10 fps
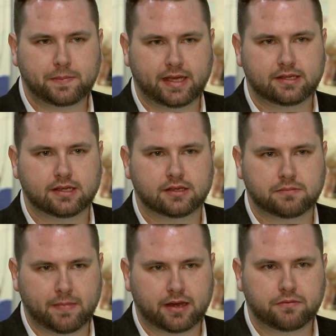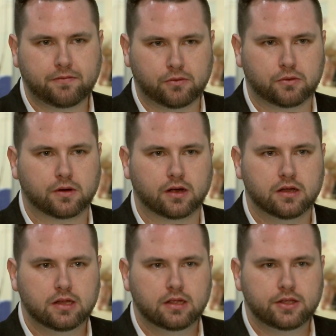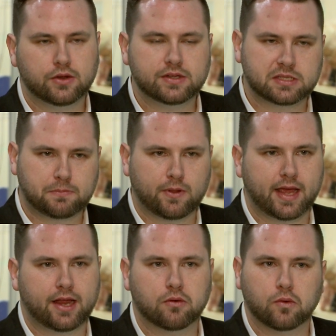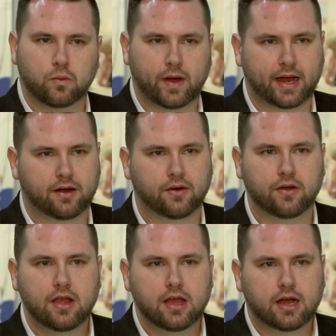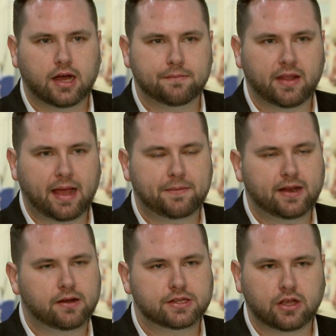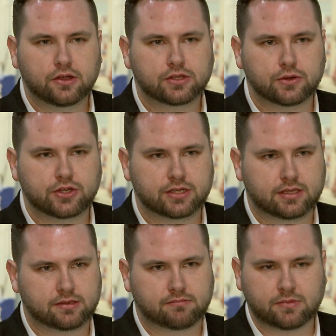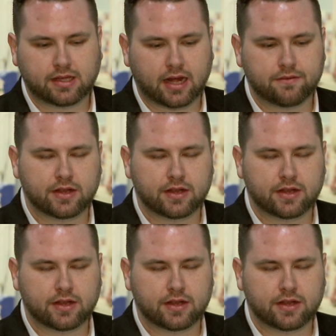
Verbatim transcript: pieces meant for you know, display or wear. Um, lapidary is also just the kind of